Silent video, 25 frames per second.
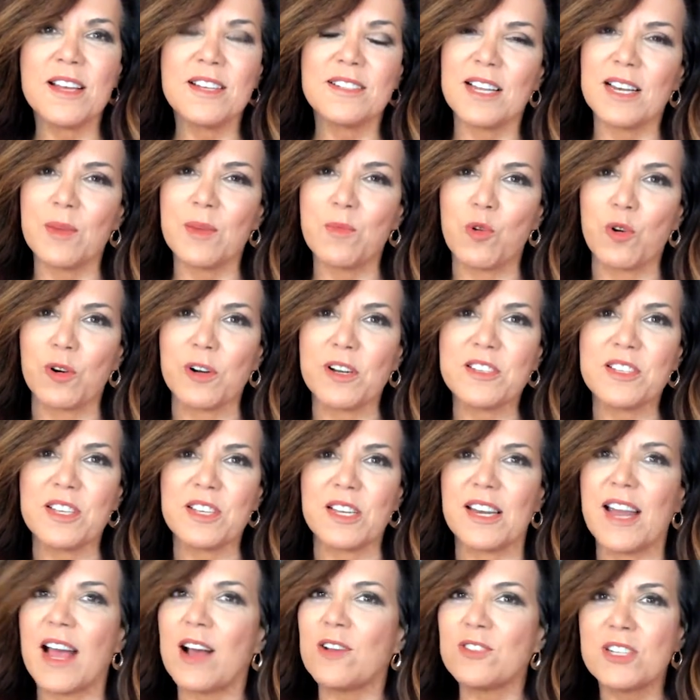anymore, is
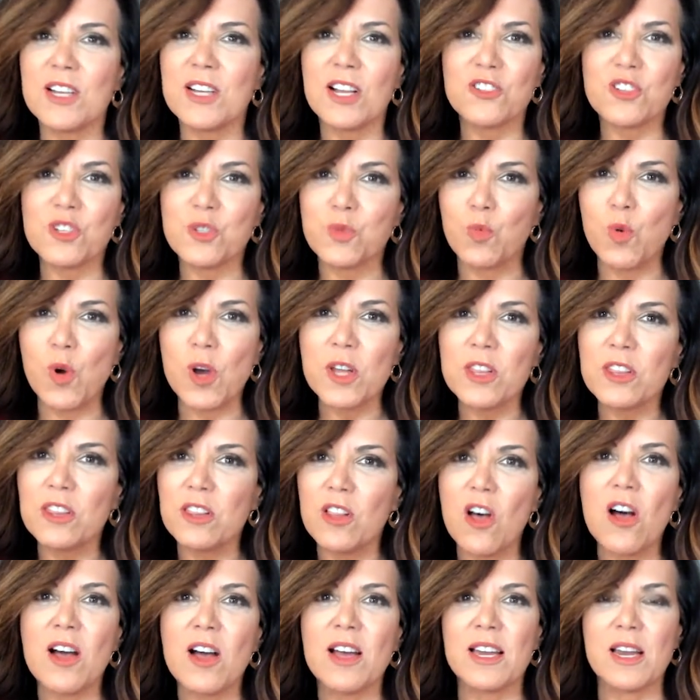it? Now it's not just one
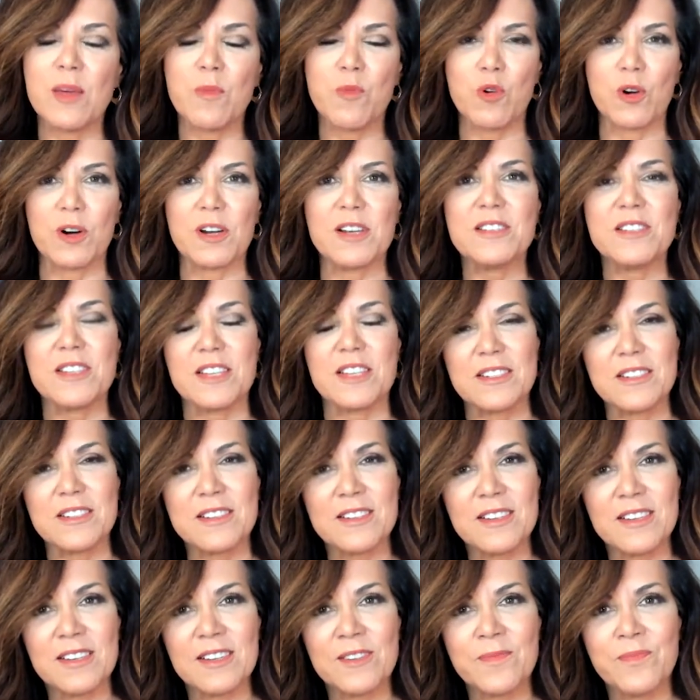law anymore, is it?
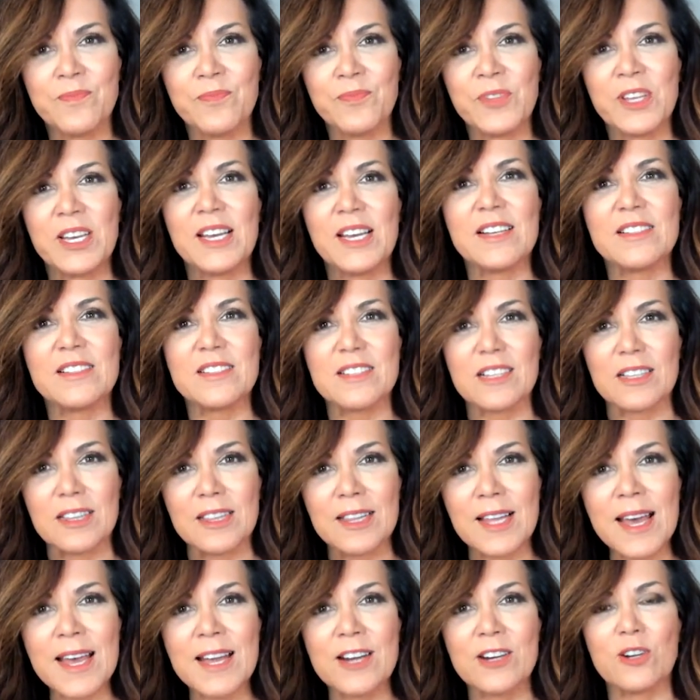It's
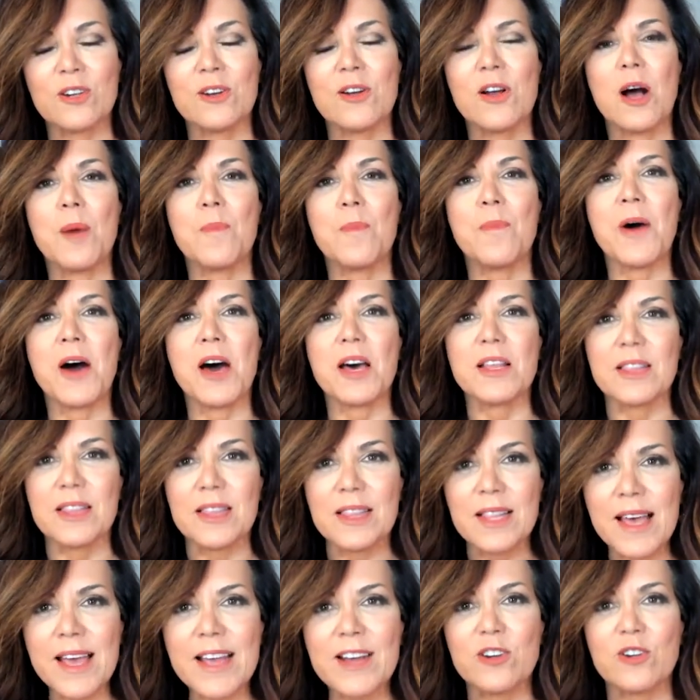layer upon
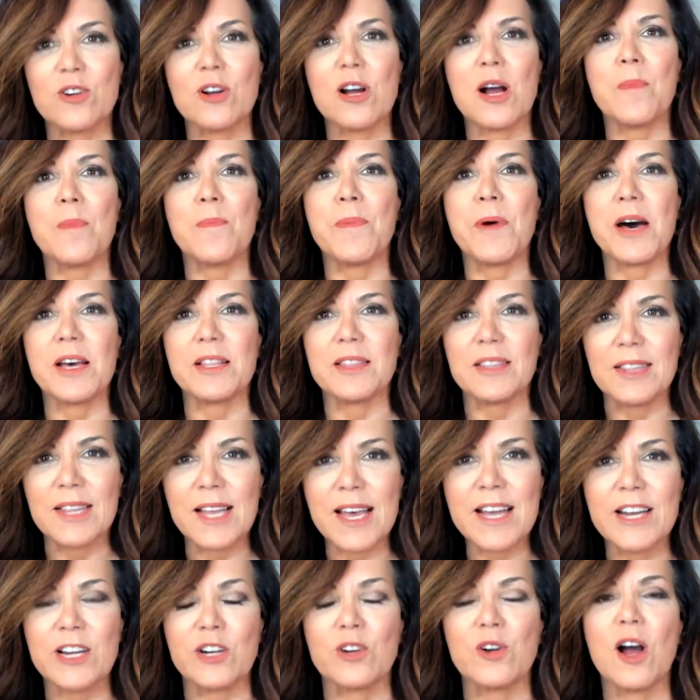layer upon
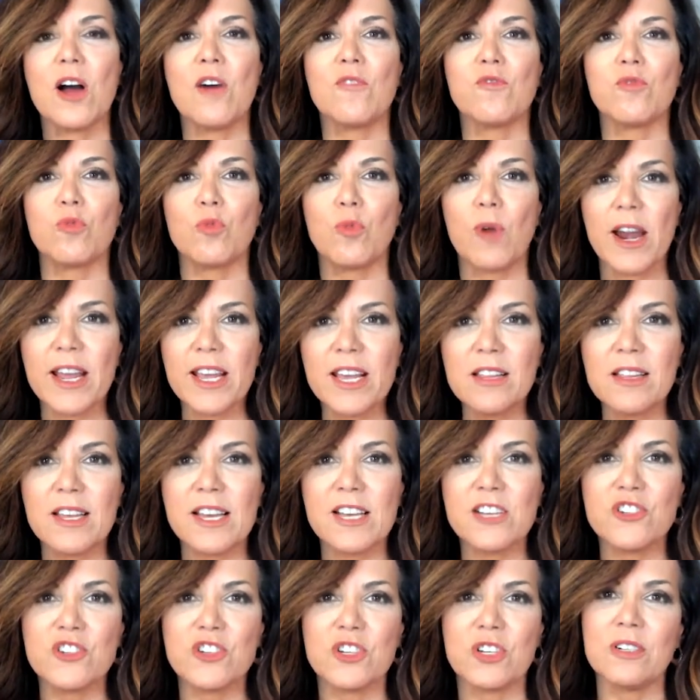layer of
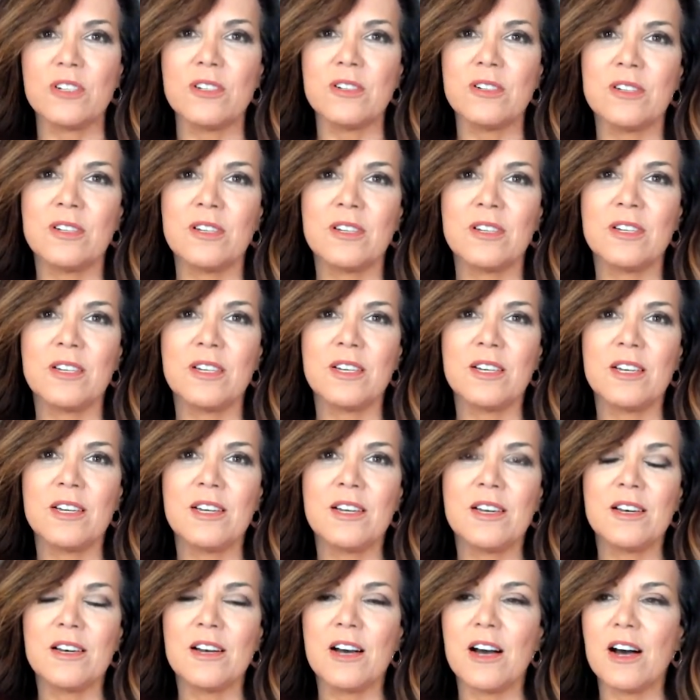regulation,
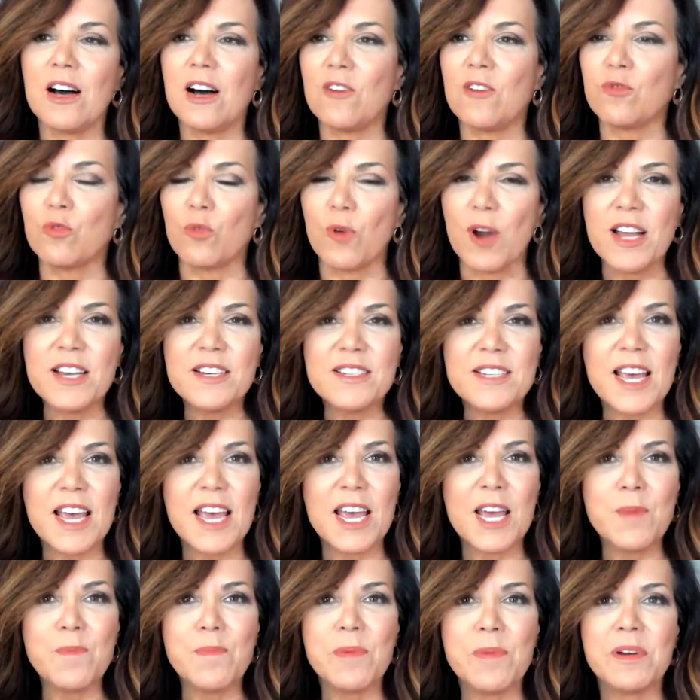of red
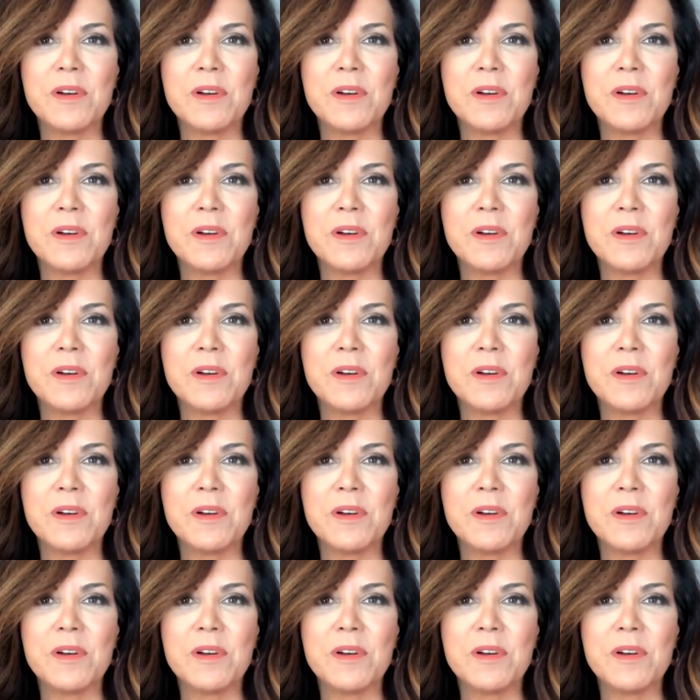tape,